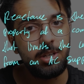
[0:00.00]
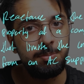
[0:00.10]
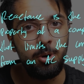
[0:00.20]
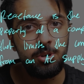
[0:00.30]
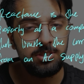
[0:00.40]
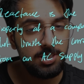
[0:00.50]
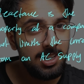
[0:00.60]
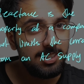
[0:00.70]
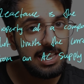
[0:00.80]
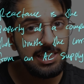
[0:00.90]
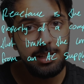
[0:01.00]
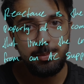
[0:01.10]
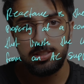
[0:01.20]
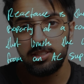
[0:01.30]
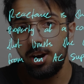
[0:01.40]
component that
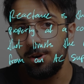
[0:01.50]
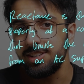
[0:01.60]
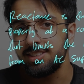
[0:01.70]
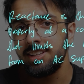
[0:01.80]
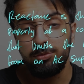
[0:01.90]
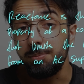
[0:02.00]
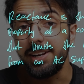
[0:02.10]
limits current from